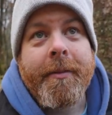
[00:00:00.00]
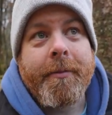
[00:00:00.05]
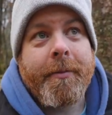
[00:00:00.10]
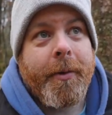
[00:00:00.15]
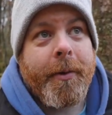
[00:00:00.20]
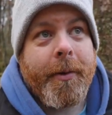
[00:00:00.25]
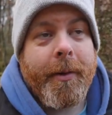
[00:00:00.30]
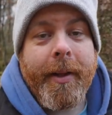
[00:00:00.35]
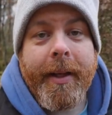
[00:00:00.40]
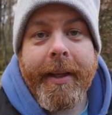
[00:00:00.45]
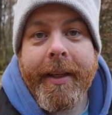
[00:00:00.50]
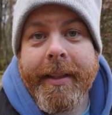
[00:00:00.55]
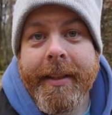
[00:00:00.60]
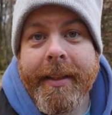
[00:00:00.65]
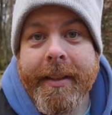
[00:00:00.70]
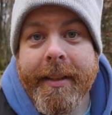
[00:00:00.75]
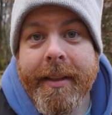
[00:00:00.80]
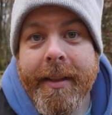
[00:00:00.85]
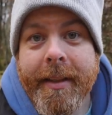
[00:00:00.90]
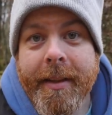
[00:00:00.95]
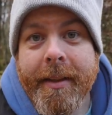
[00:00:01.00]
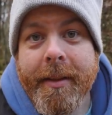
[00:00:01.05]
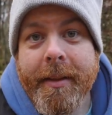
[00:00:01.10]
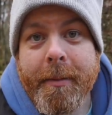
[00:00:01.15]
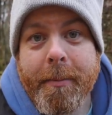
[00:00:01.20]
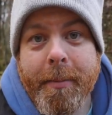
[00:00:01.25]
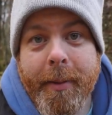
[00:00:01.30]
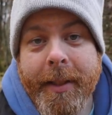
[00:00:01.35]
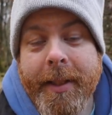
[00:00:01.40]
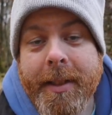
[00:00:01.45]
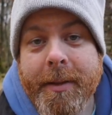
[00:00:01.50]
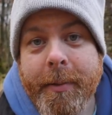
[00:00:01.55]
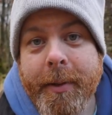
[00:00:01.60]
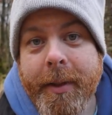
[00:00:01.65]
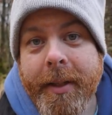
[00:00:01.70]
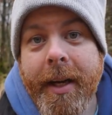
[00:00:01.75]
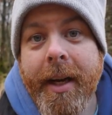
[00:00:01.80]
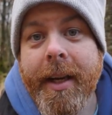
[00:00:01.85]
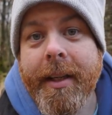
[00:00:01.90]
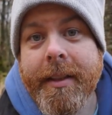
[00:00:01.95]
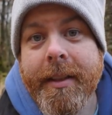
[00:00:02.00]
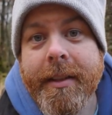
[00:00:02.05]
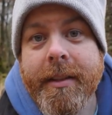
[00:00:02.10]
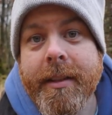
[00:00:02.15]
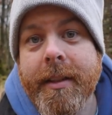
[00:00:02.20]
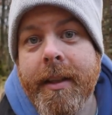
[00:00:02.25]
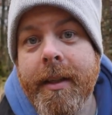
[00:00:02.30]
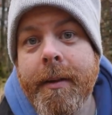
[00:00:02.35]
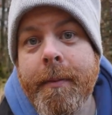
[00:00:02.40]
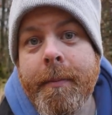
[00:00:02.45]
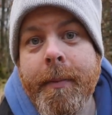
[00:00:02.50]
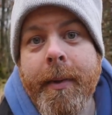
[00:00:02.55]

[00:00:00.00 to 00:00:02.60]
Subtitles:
for like the place with the cottage,